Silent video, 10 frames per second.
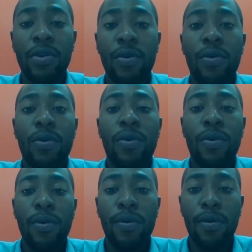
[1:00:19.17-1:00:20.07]

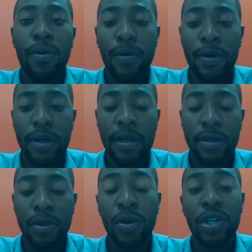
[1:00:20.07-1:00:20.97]
your uh,
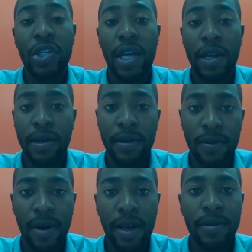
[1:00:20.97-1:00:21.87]
storage tank,
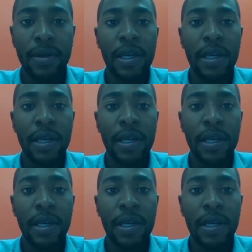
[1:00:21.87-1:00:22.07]
right?